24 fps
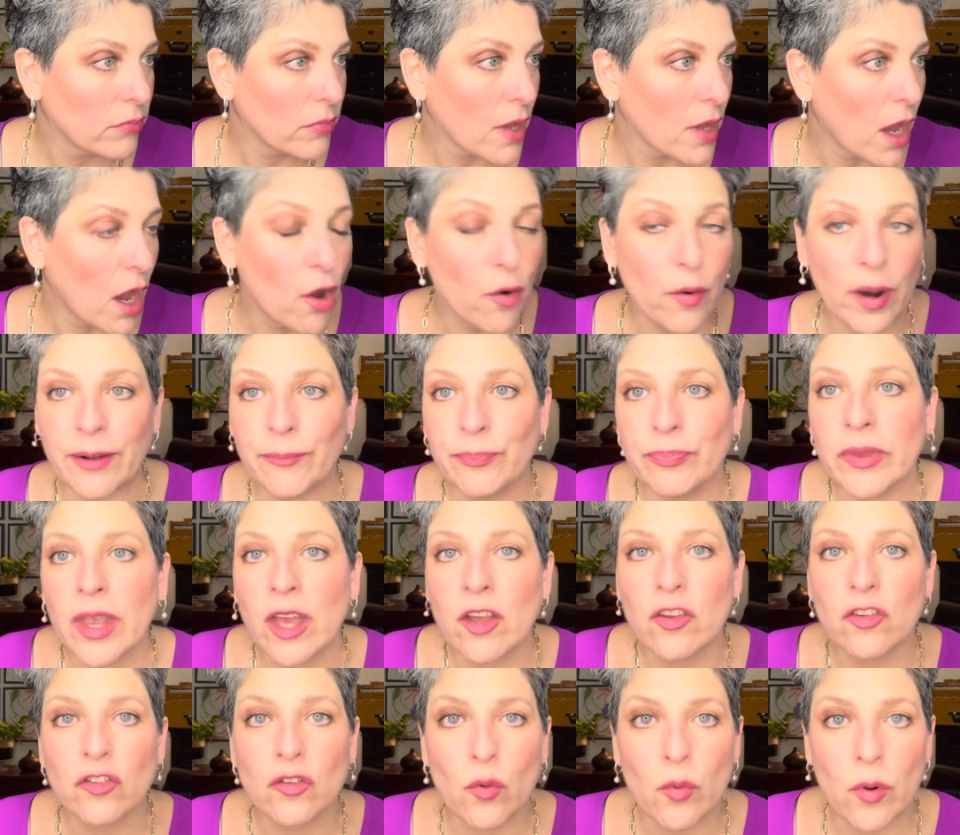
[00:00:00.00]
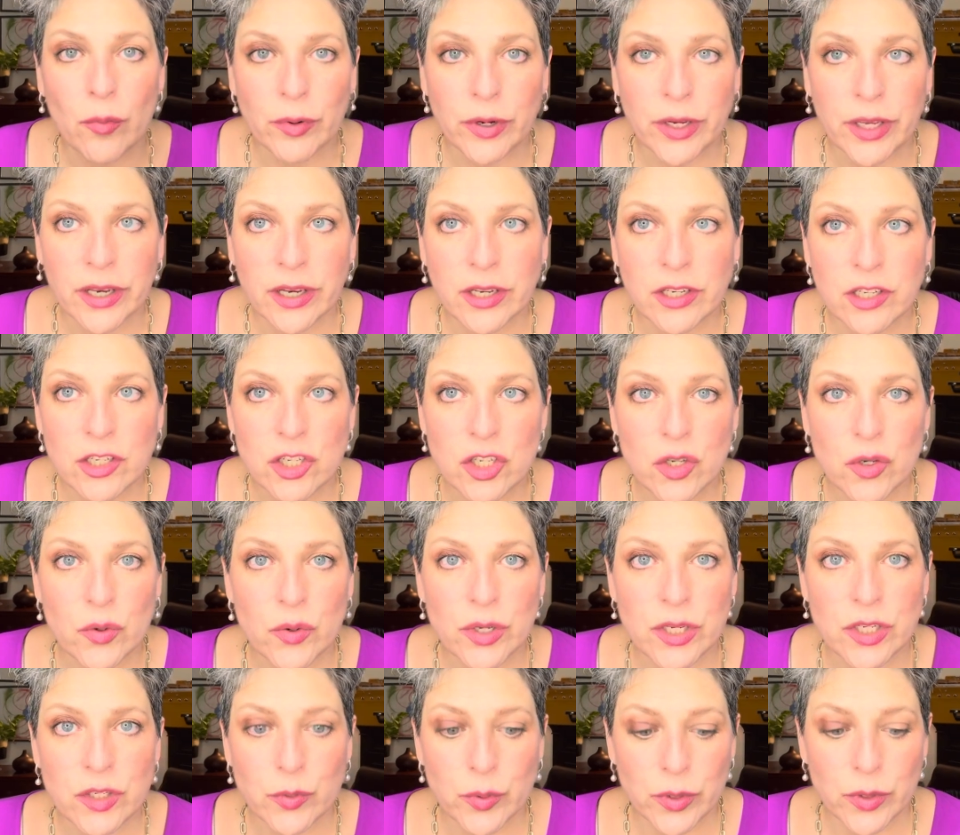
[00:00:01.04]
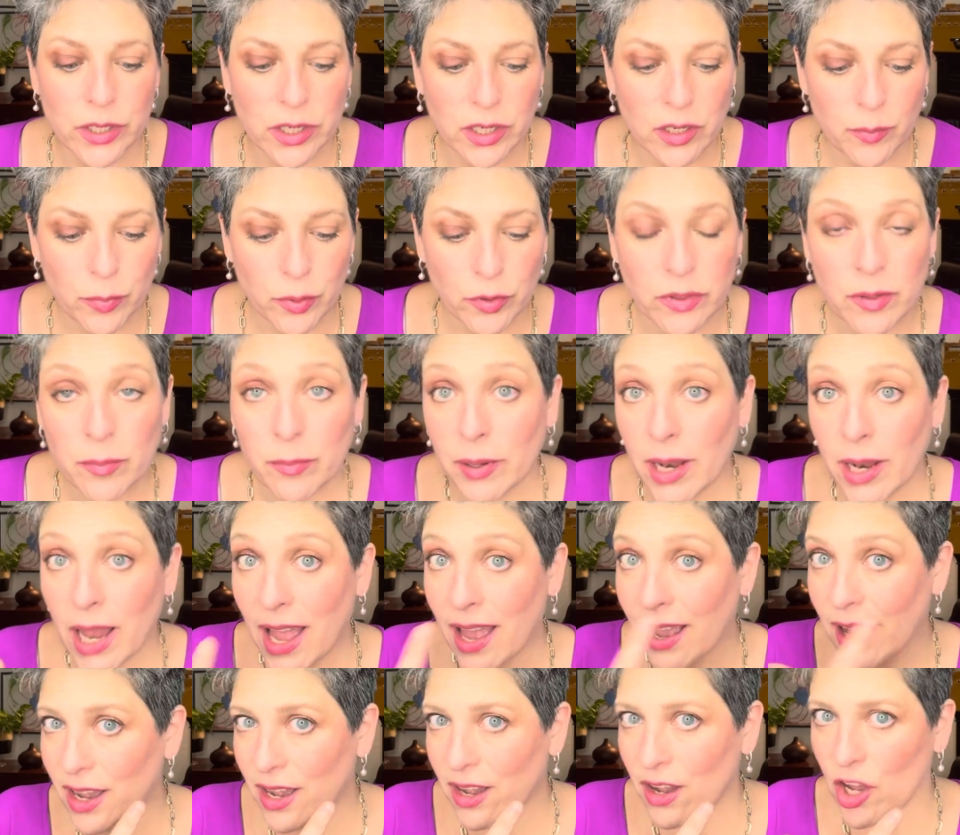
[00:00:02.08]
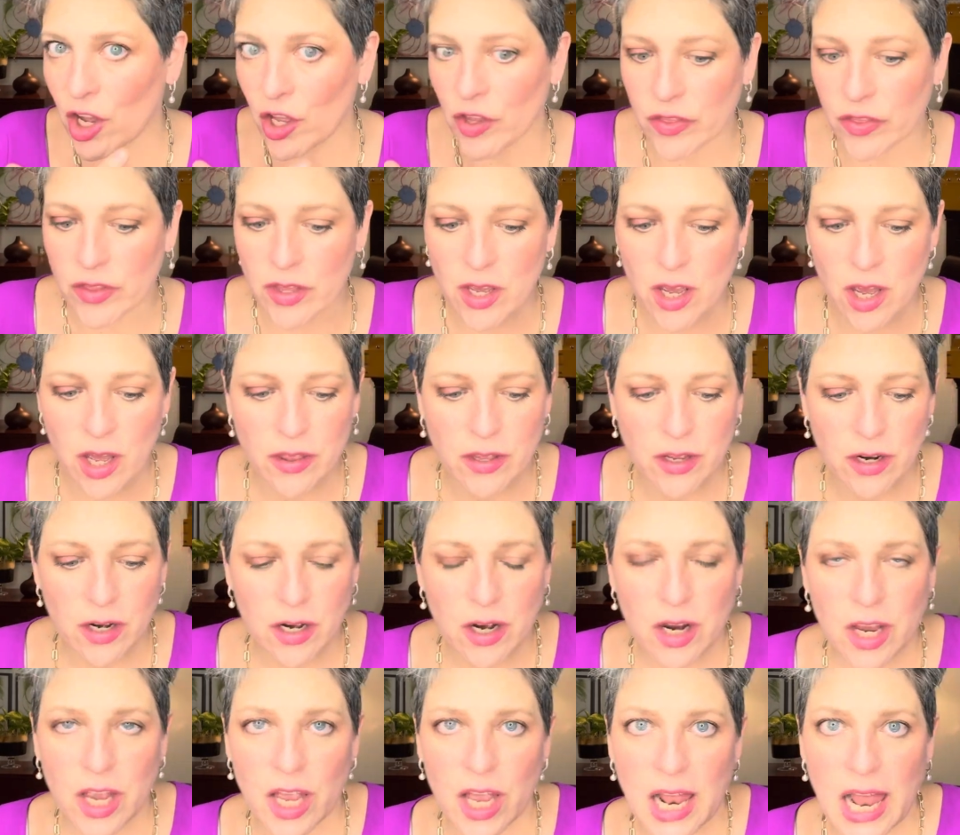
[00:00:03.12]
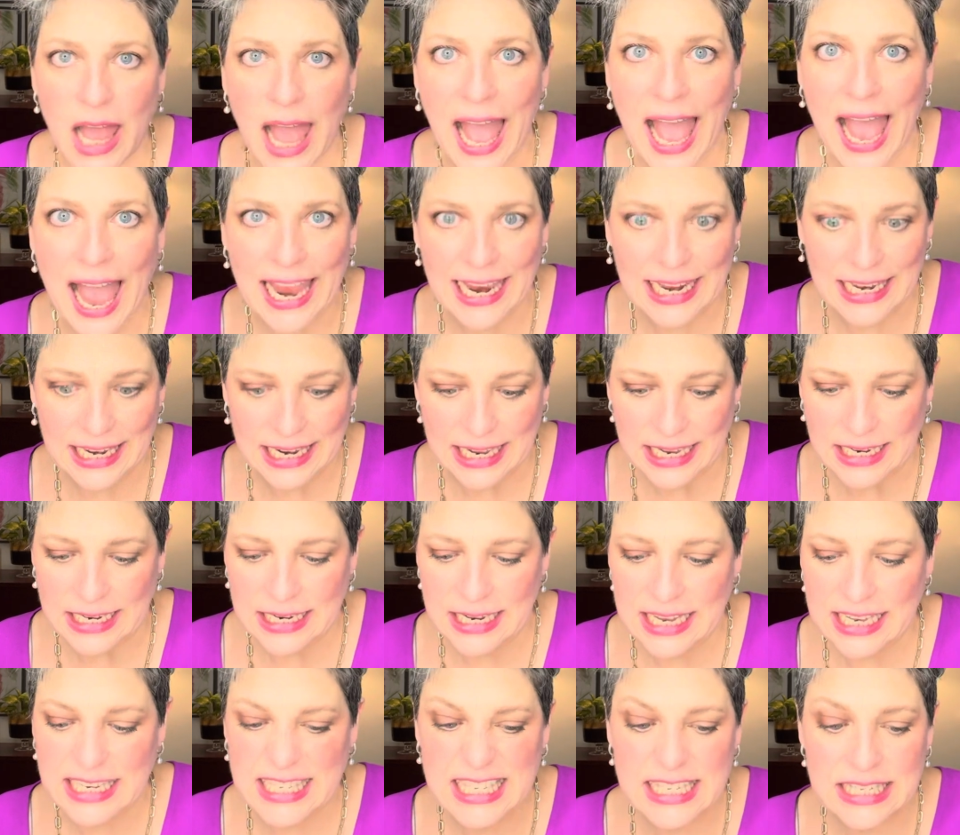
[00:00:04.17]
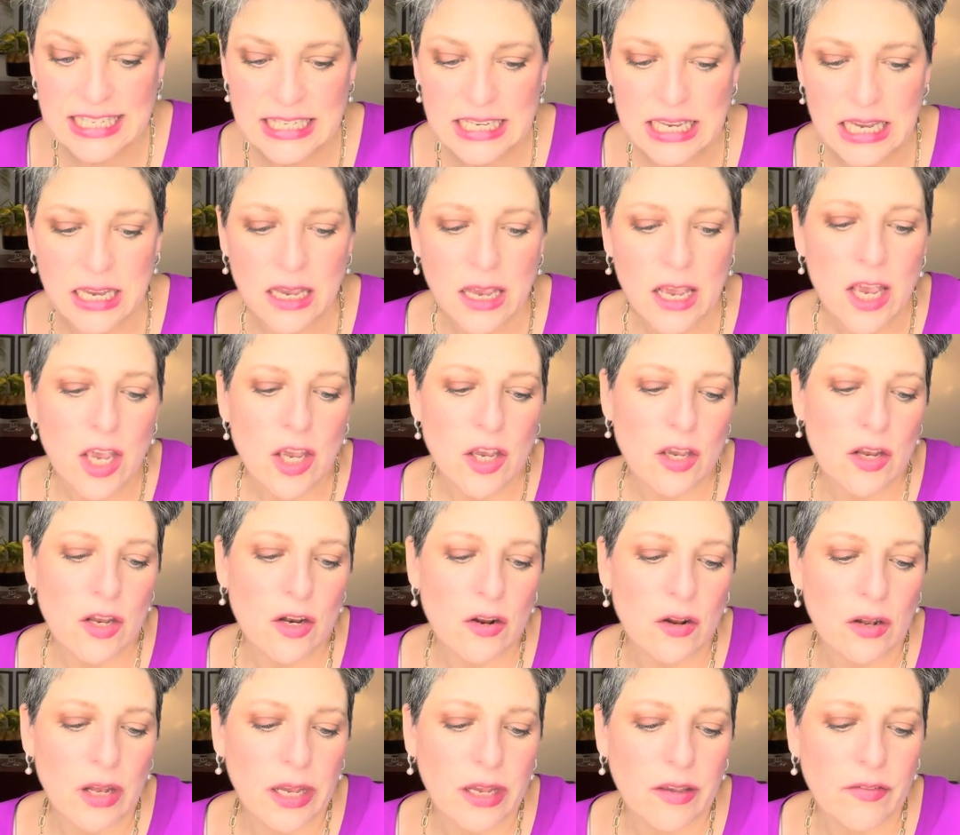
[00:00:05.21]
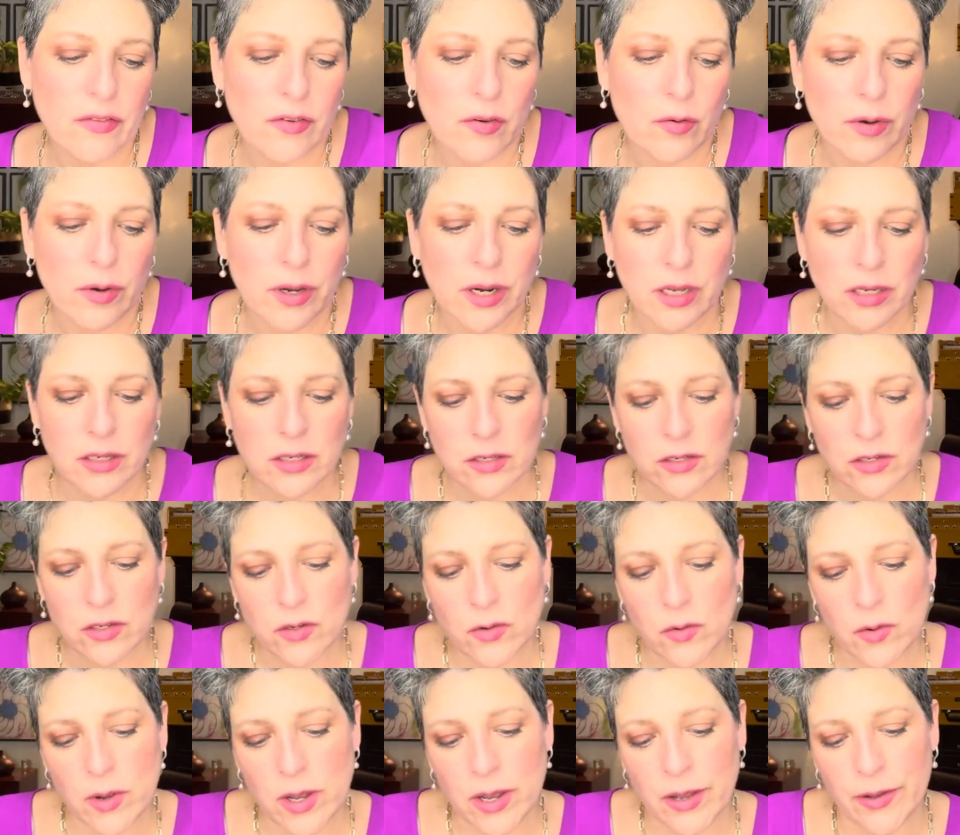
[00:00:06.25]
All right, so what we're gonna do is we're gonna put the black on the other eyelid and see, you know, like if you wanted to do